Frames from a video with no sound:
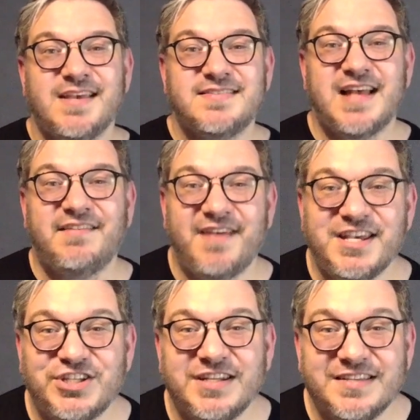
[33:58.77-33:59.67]

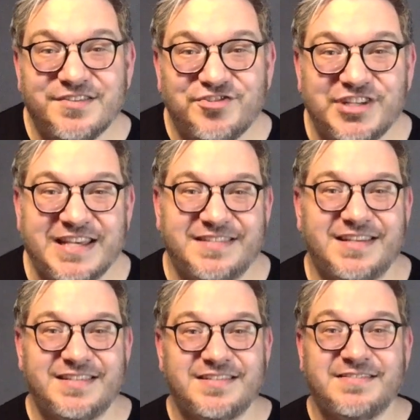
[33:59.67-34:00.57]
Salvation is
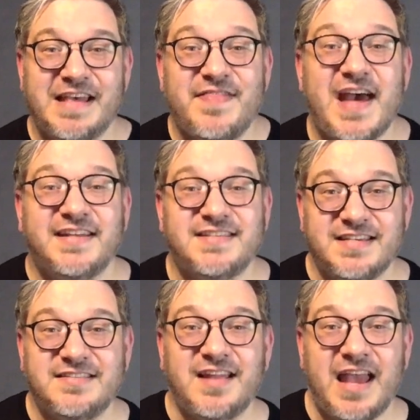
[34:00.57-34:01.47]
Jesus. That is
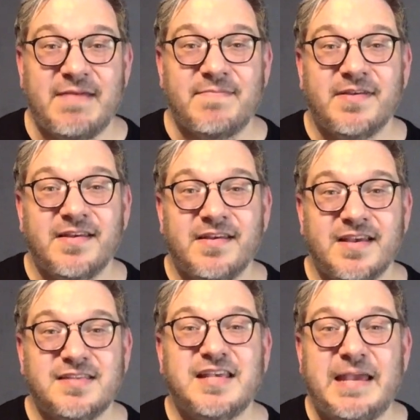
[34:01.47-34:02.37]
his name,
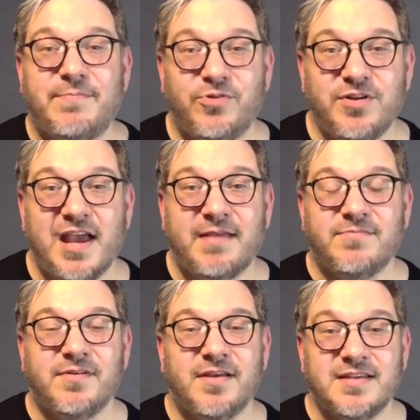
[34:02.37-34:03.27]
his Hebrew
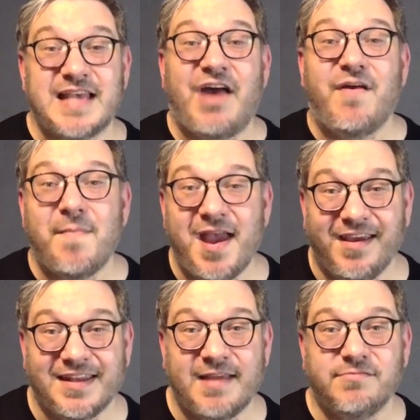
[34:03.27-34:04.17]
name. His
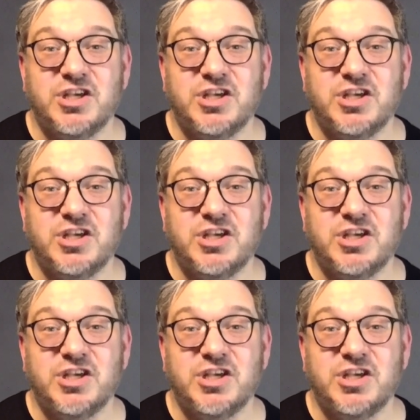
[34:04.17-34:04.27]
Aramaic name,